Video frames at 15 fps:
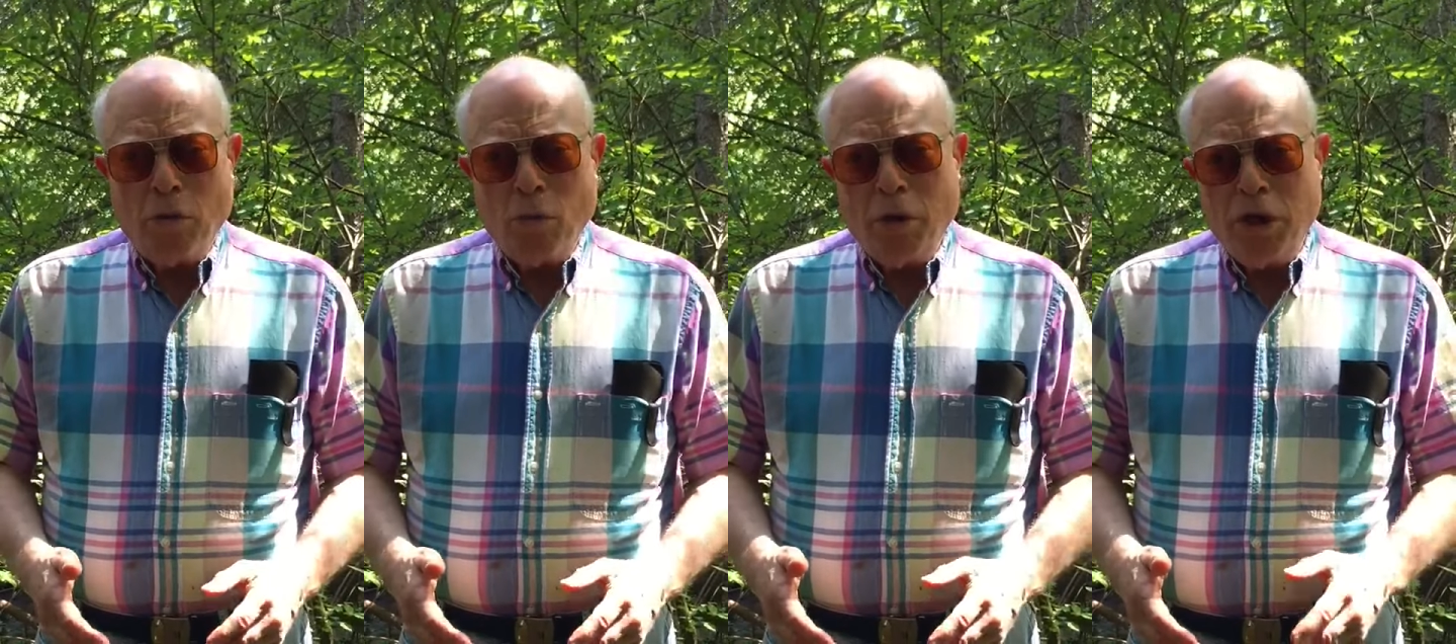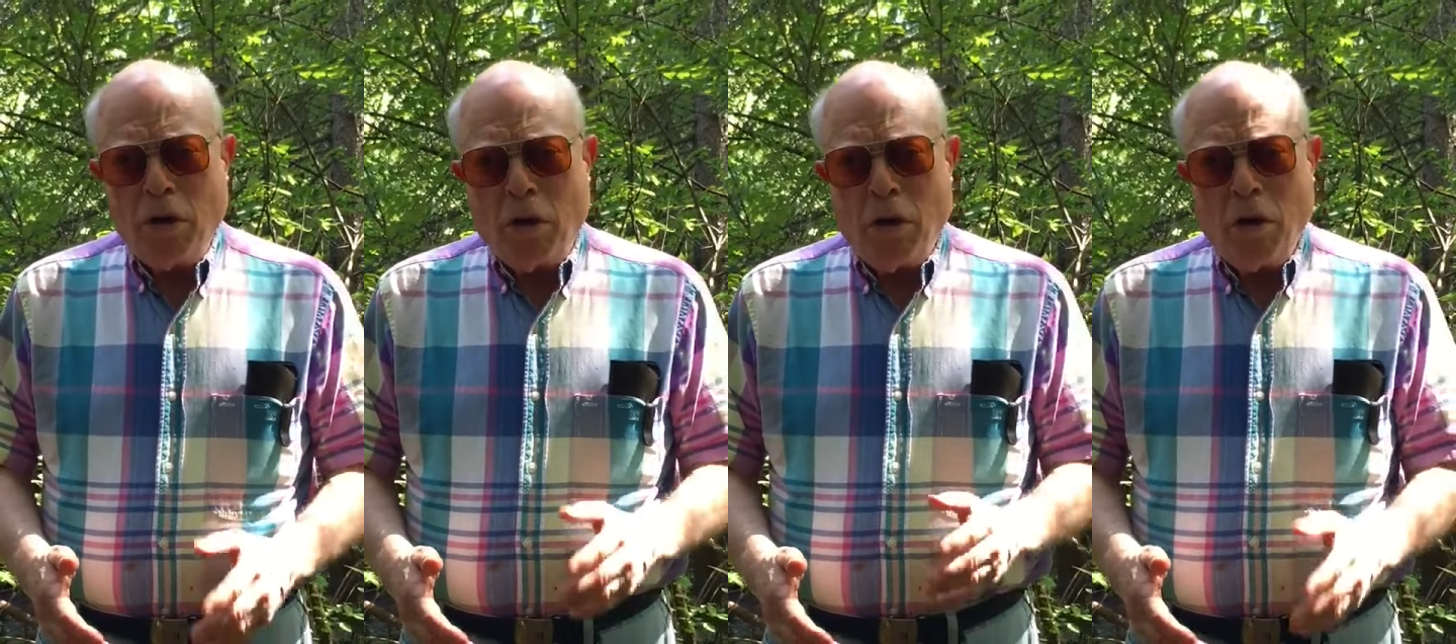
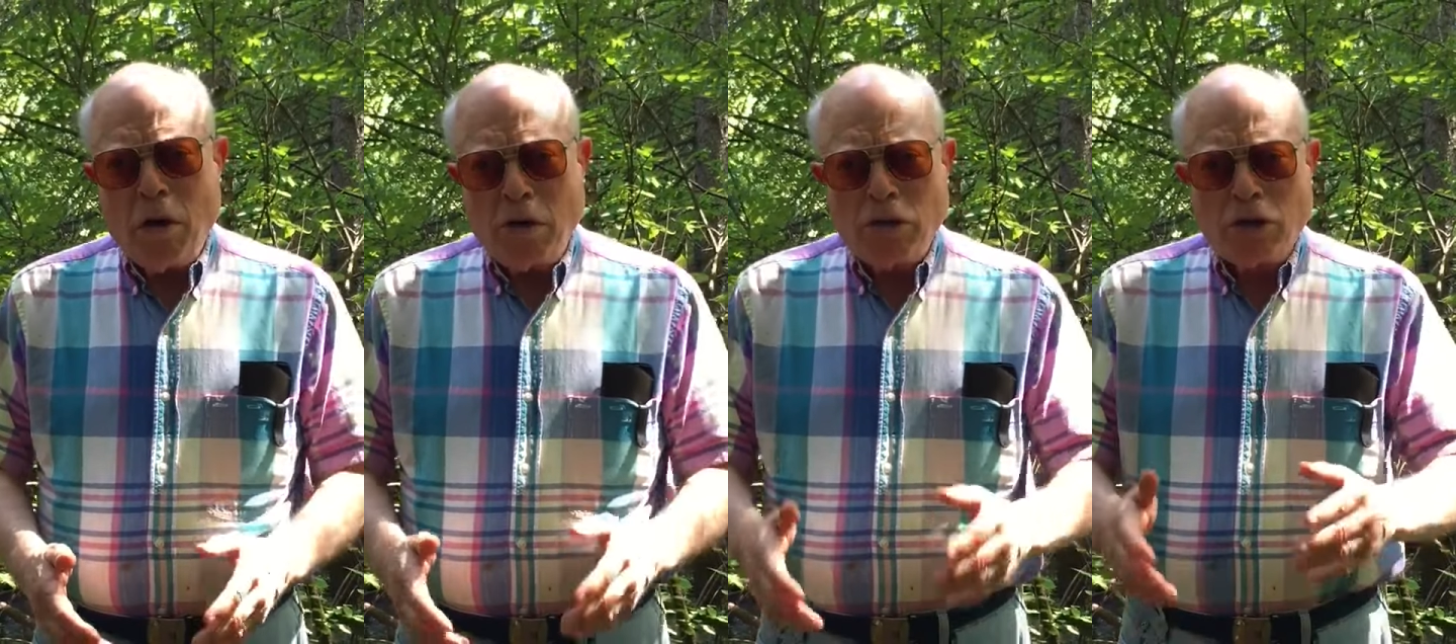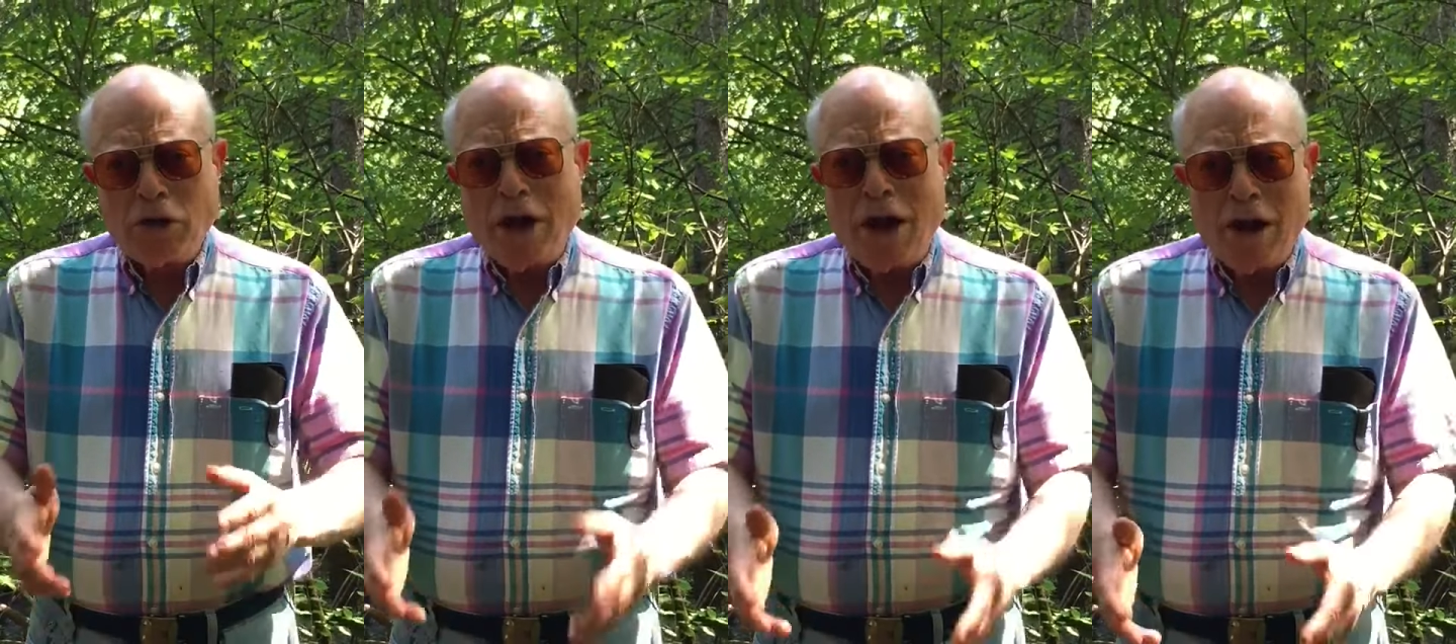But we
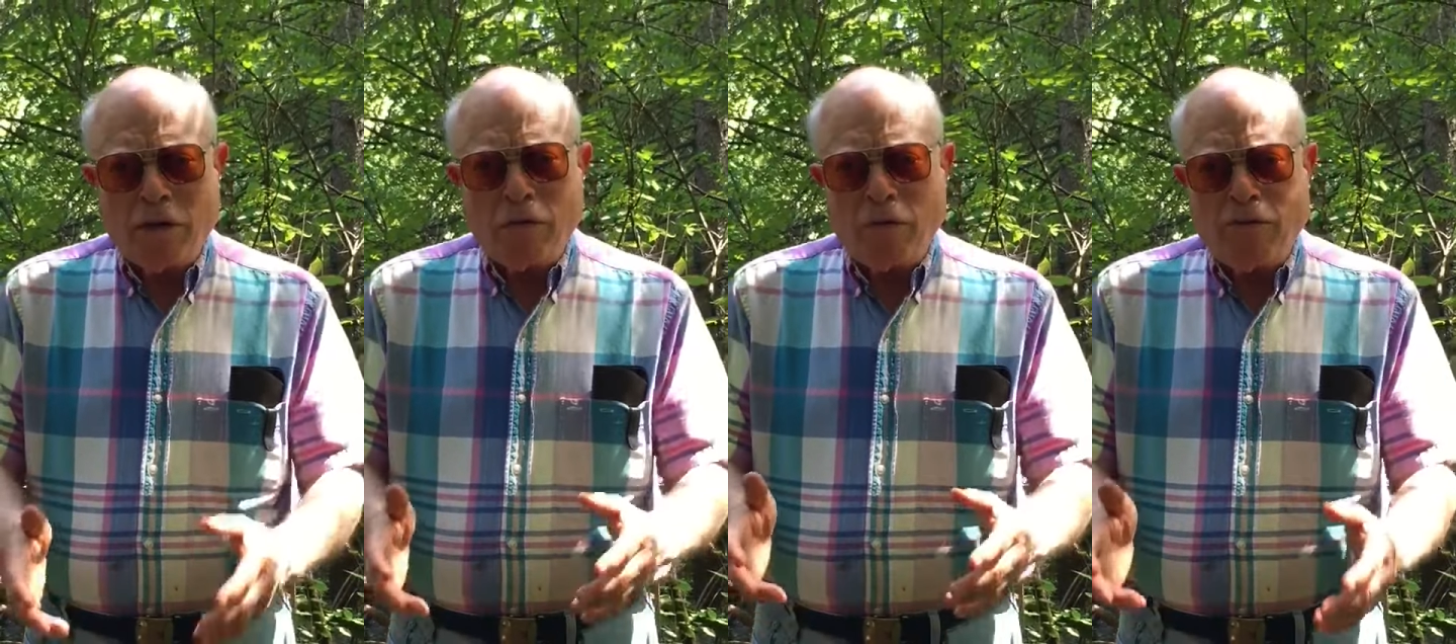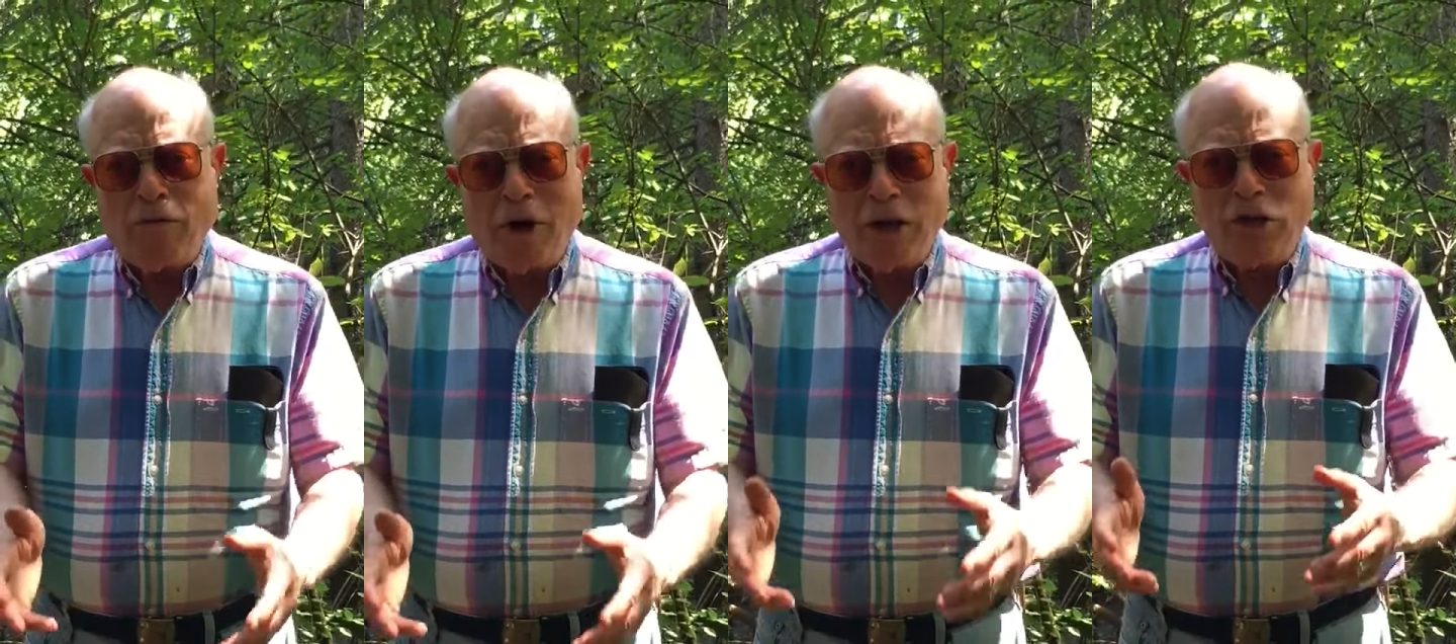are
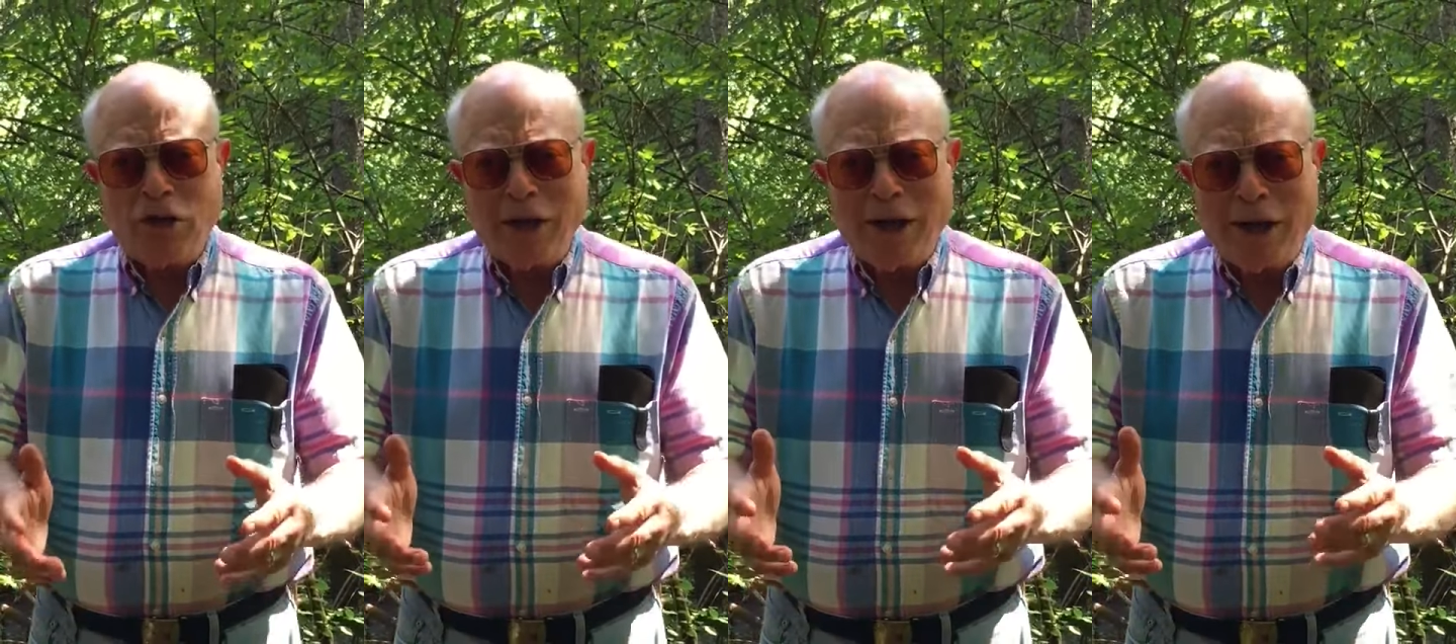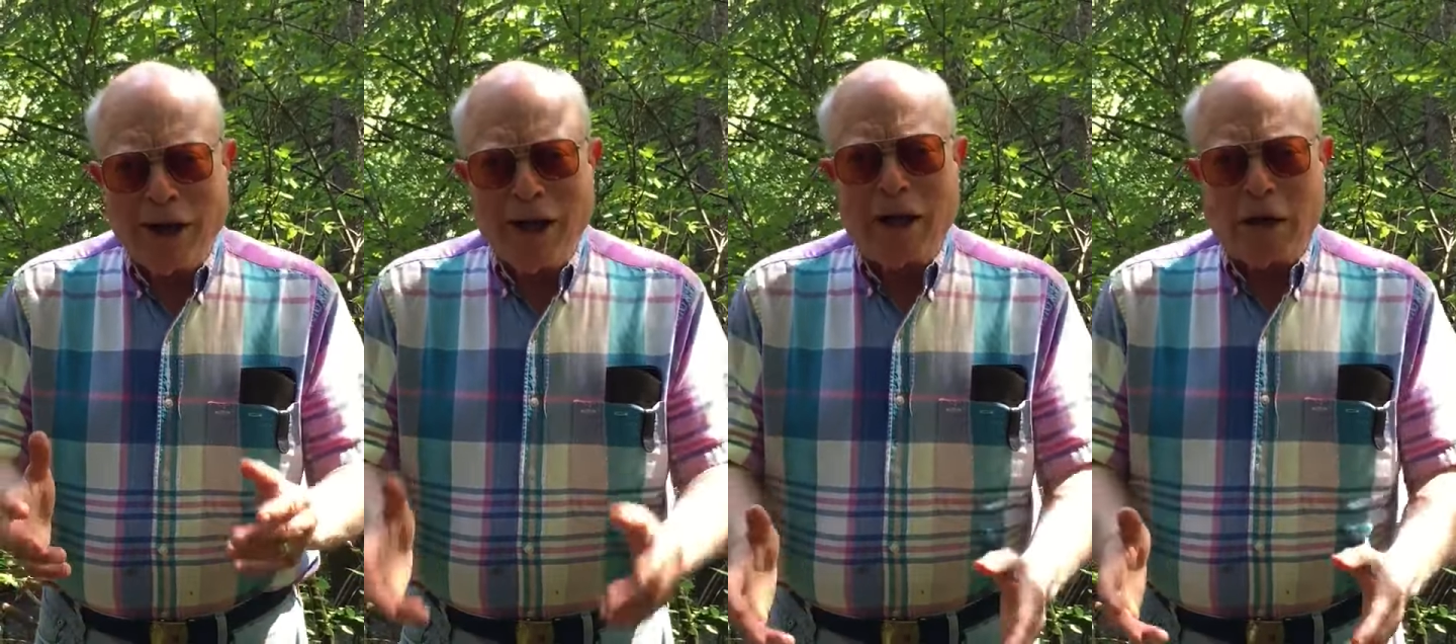sacrificing